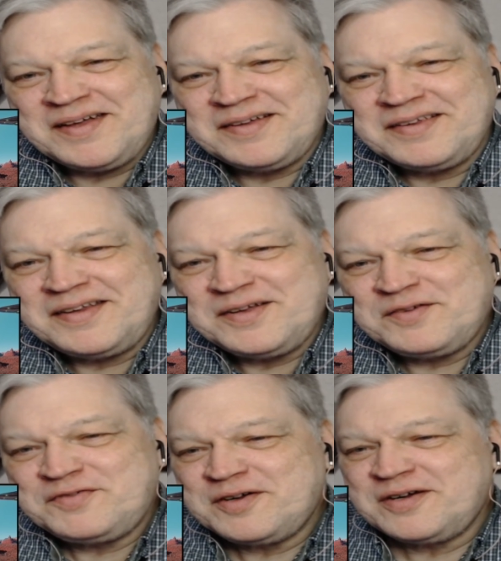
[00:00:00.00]
You know,
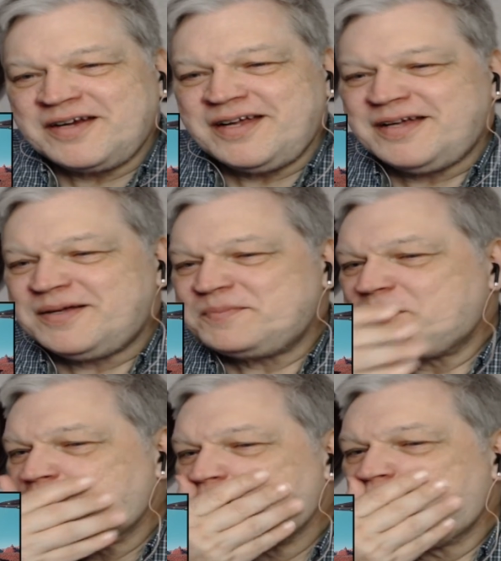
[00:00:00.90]
if you're a
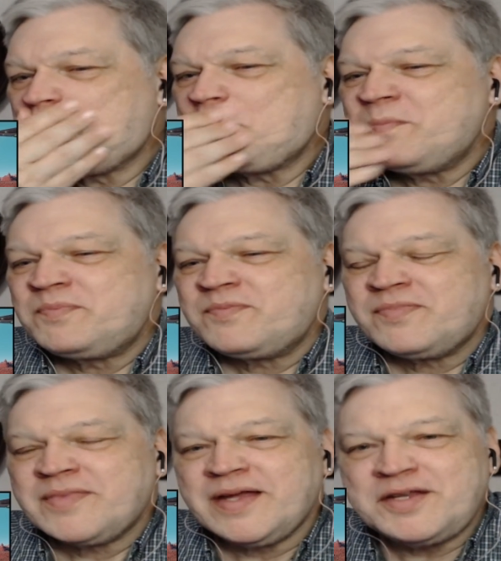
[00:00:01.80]

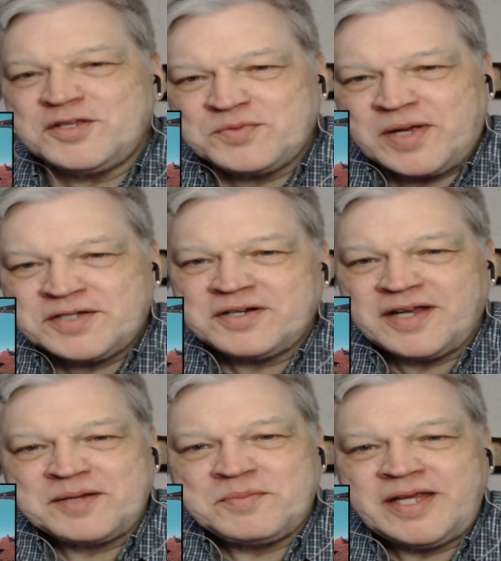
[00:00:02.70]
news watcher
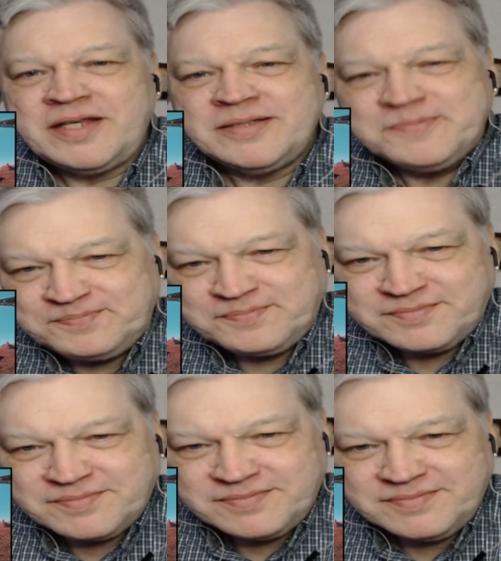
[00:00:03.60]
like me,
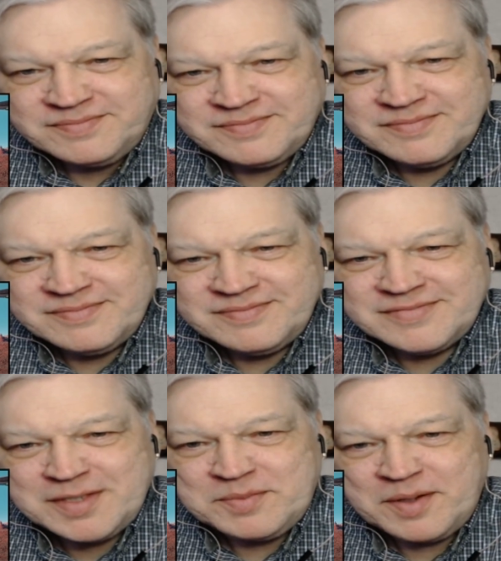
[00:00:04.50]

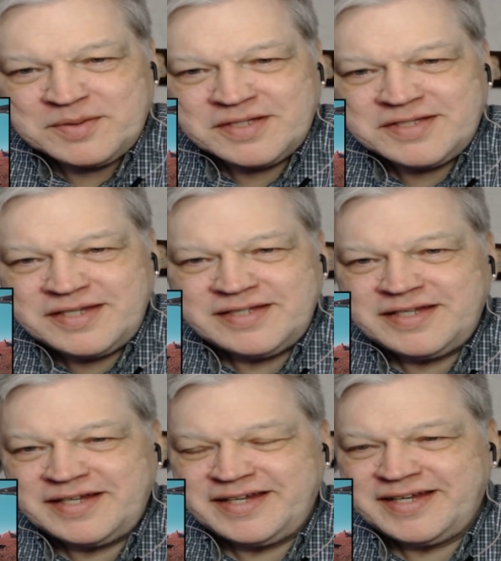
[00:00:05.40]
sometimes it's
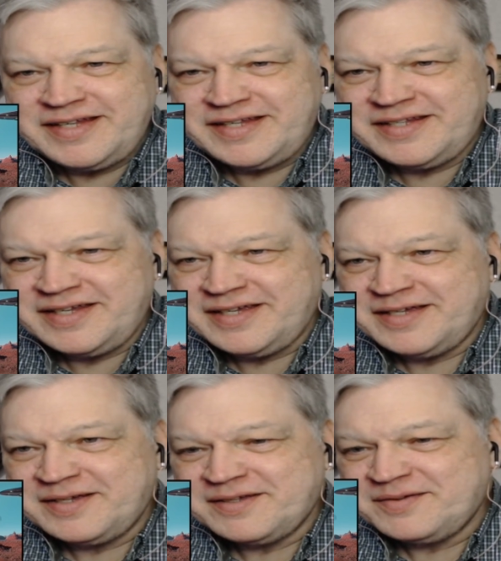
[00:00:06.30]
easy to get in
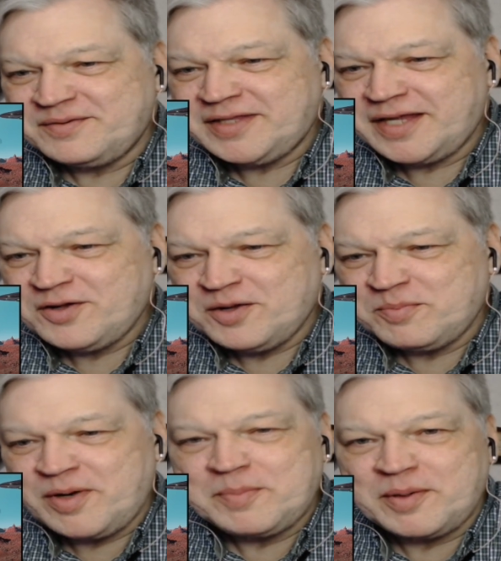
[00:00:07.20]
what they call
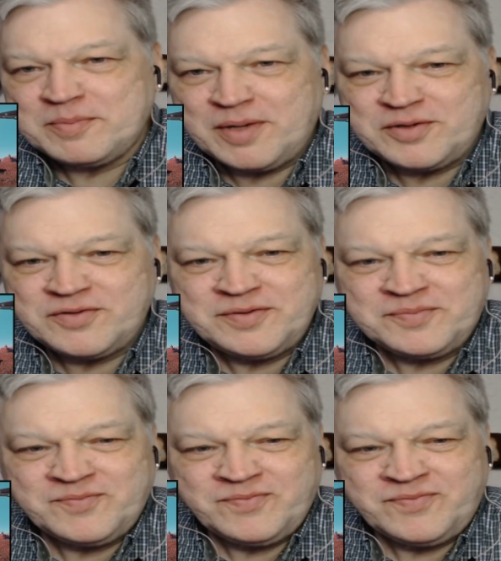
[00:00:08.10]
prepper mode,
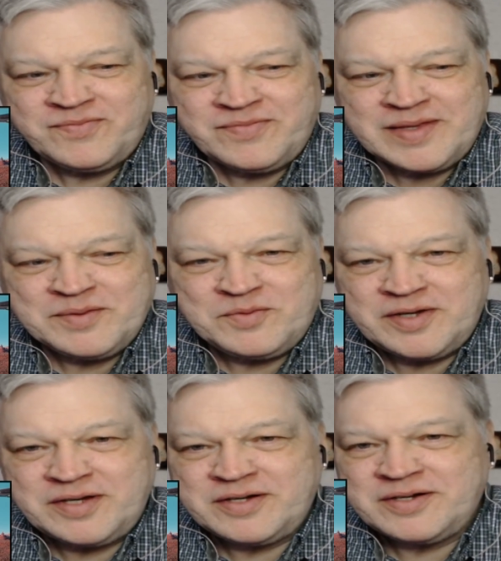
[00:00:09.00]
where
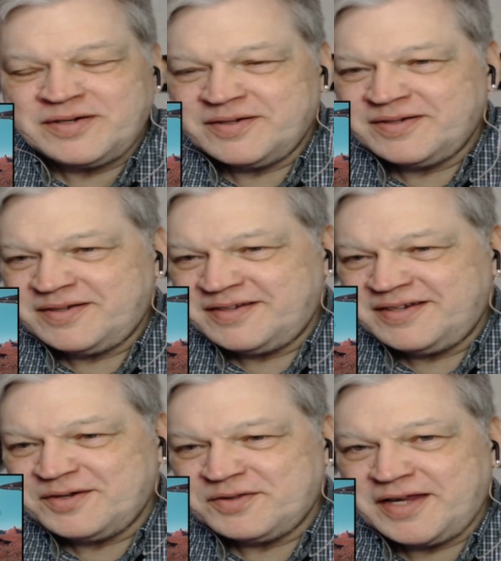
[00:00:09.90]
you're
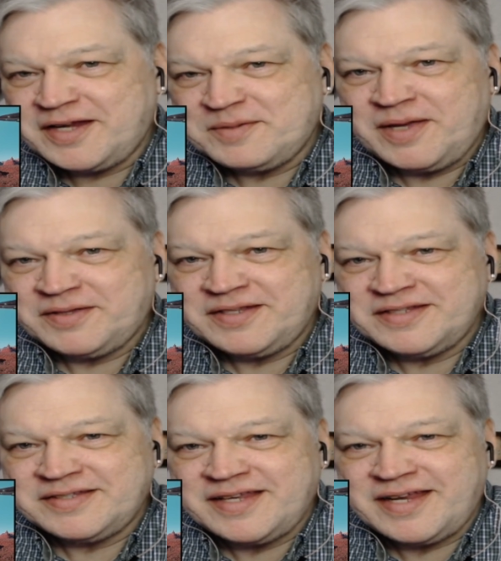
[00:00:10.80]
thinking about
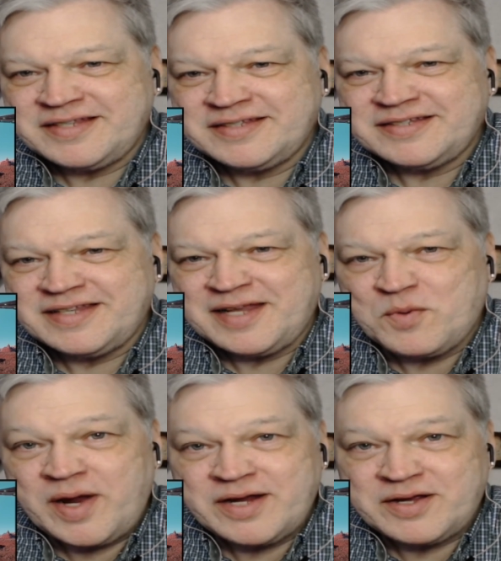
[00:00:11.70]
these things and they
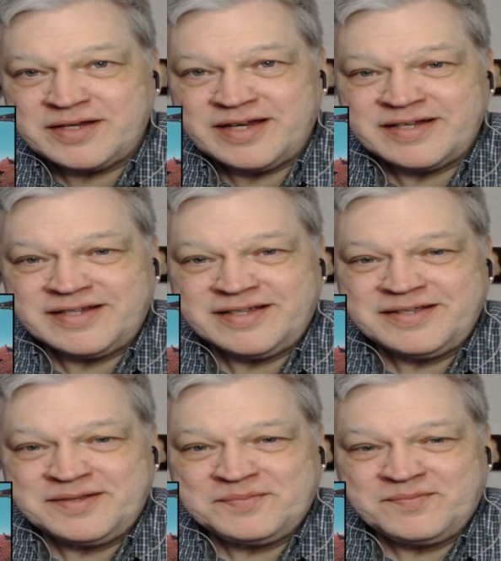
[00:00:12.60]
weigh on you,
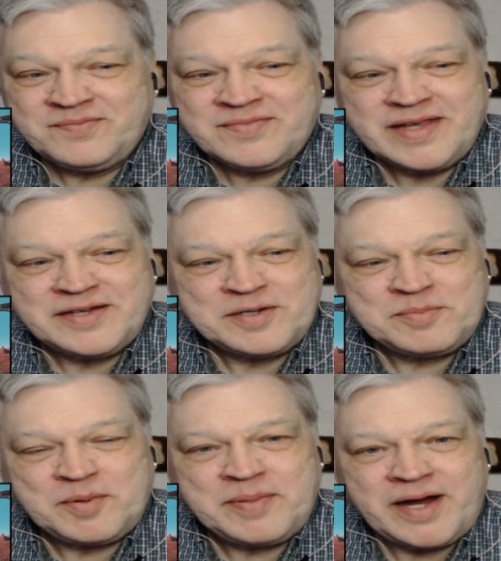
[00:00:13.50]
and you're
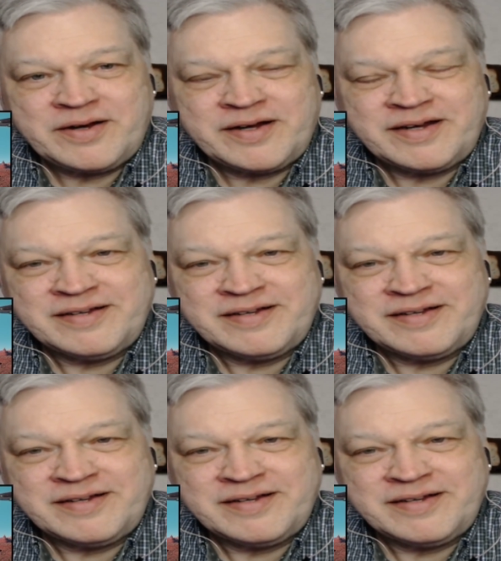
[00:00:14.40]
preparing